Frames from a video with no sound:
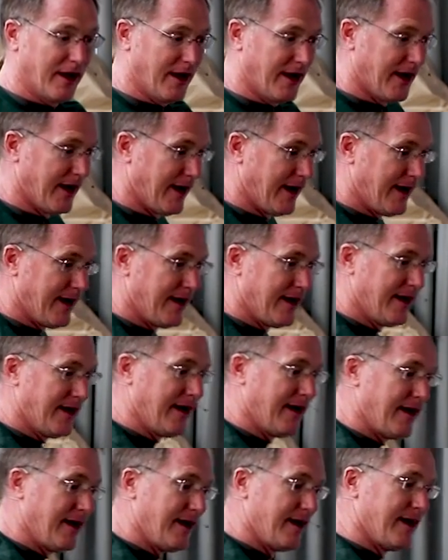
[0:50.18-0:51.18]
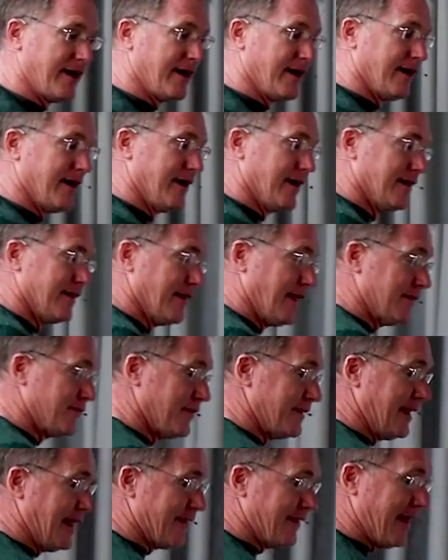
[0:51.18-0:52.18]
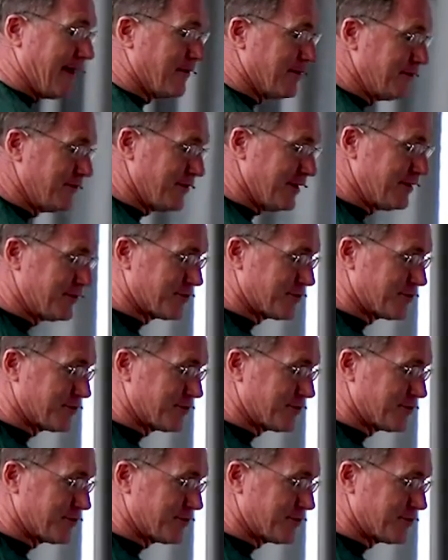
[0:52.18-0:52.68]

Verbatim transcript: Aha. I see, now that one's